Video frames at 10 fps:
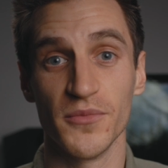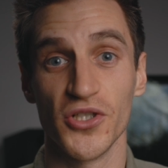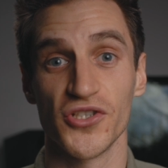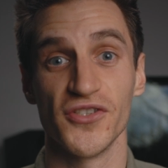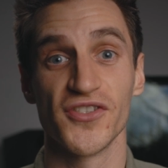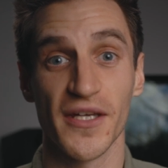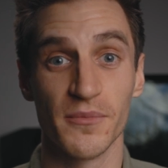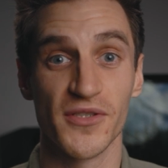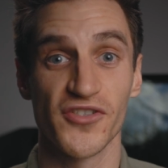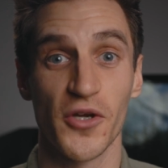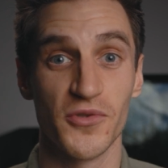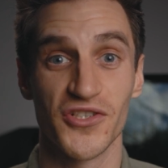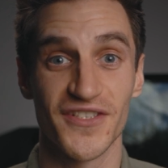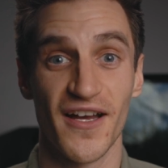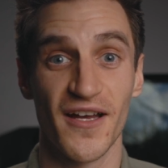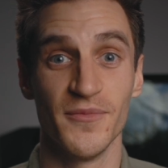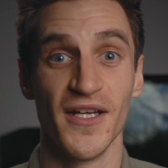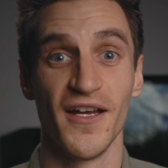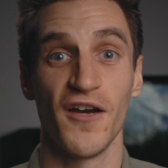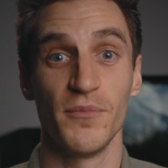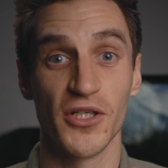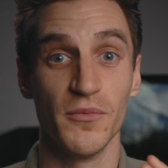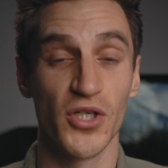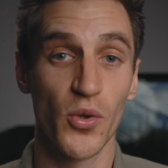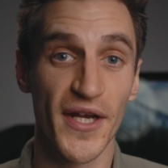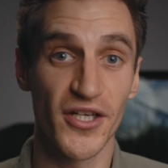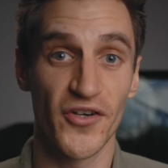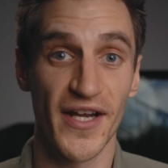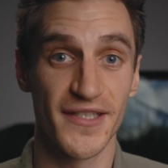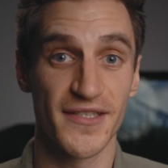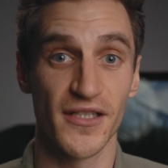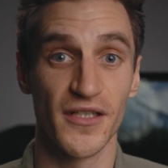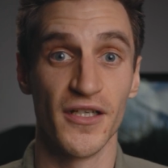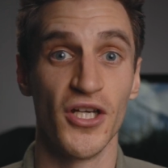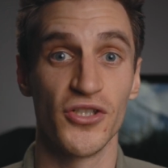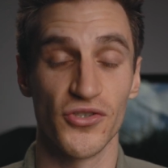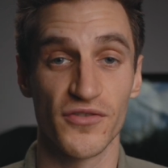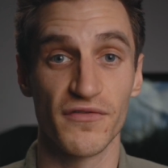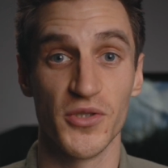much and saved me so much time. I've become a quicker editor just from